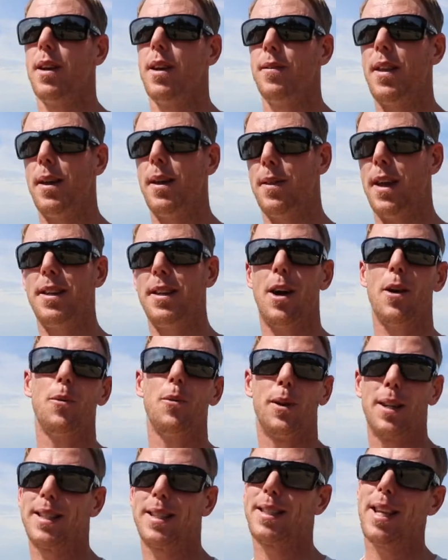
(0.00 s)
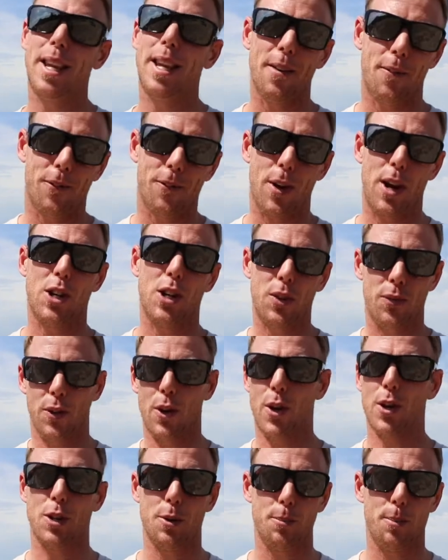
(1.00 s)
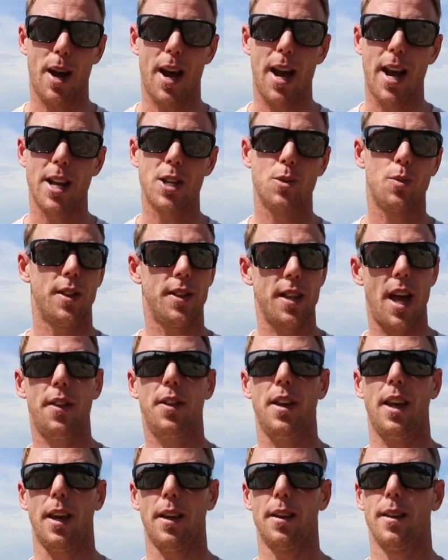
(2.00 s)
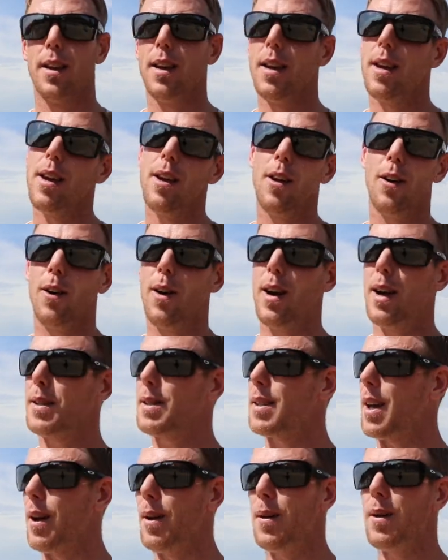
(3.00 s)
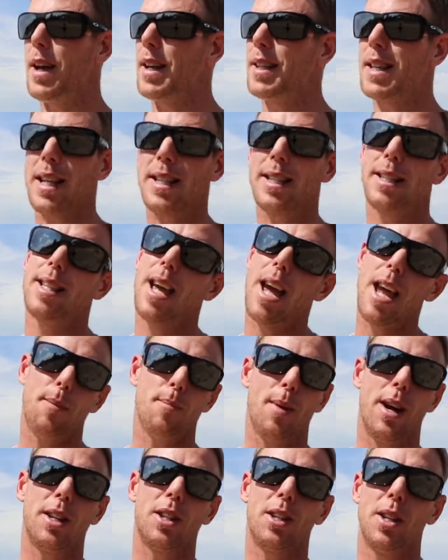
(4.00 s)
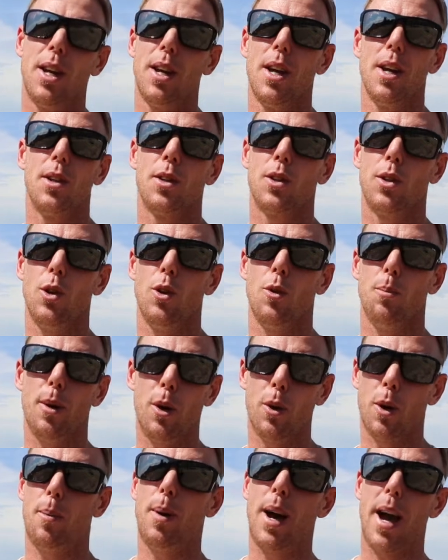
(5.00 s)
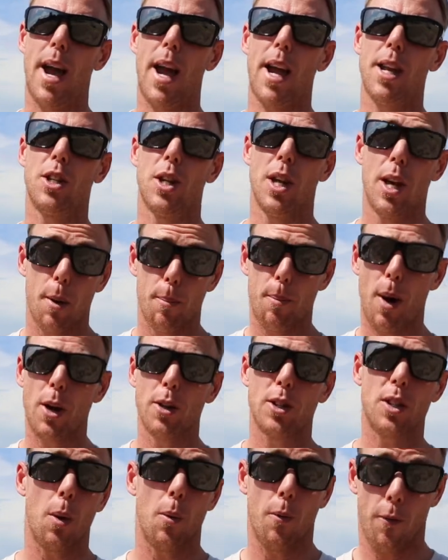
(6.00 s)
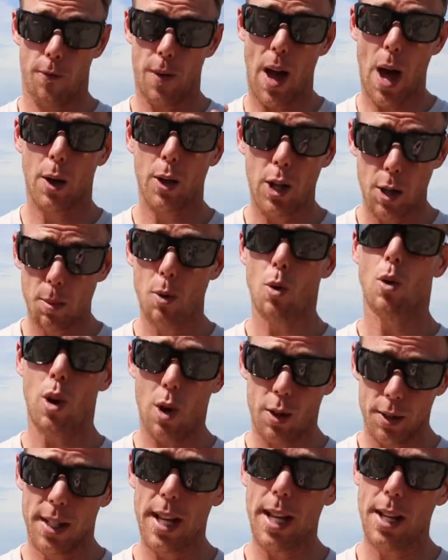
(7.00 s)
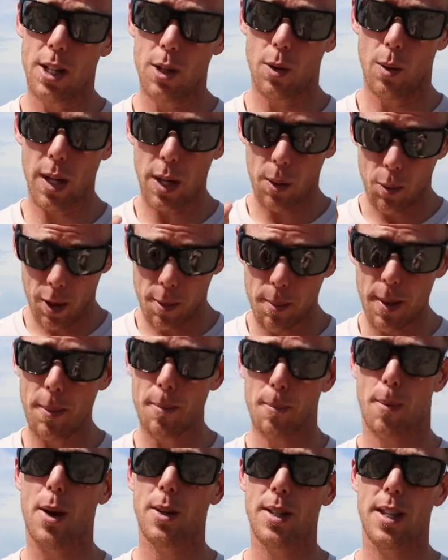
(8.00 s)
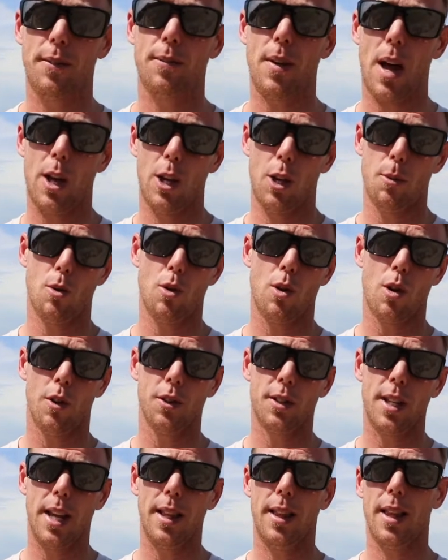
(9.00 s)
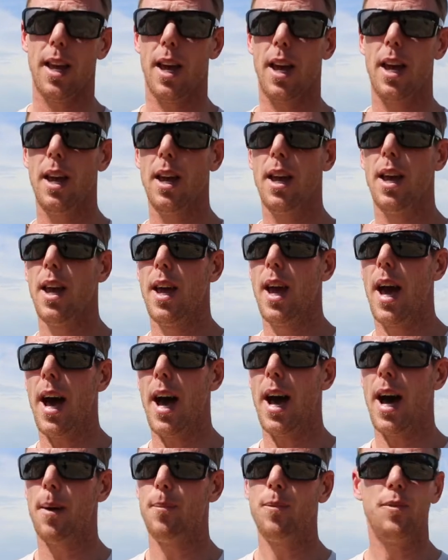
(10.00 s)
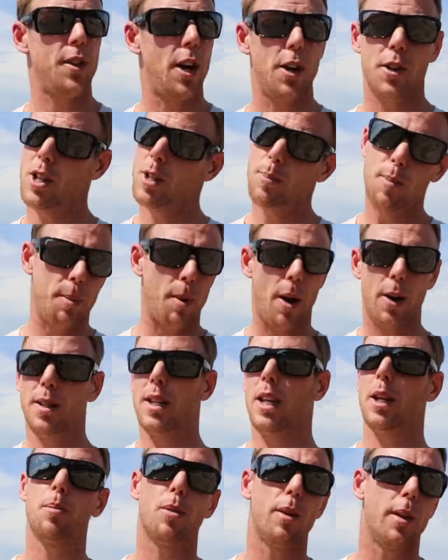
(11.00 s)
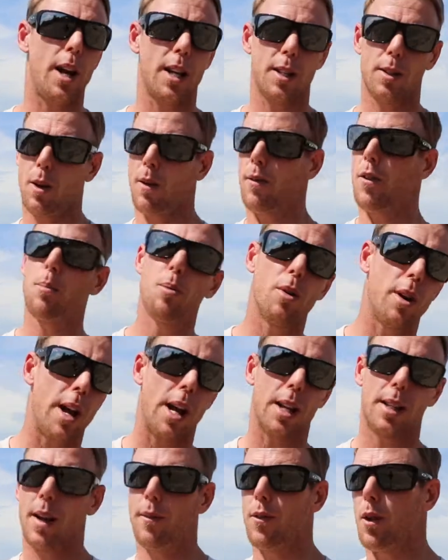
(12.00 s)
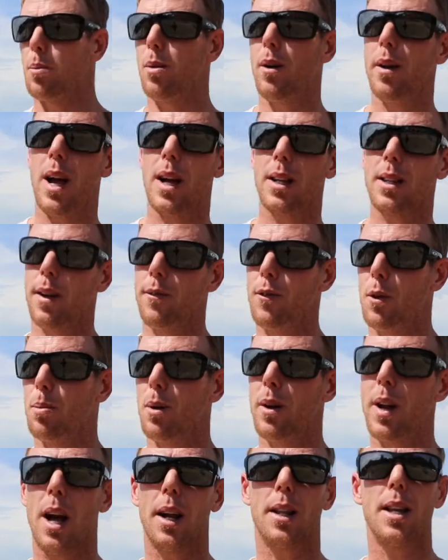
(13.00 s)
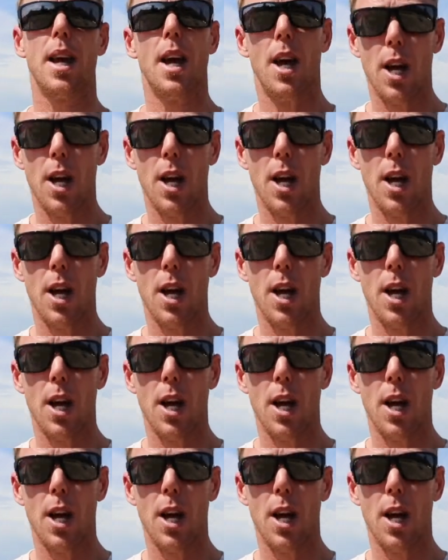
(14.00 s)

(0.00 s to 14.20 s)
They don't want to see a fresh virgin page with nothing. All right, so it doesn't take much to build a page, post valuable content to it. You want to be posting valuable content there. Don't just be posting your products after product after product after product.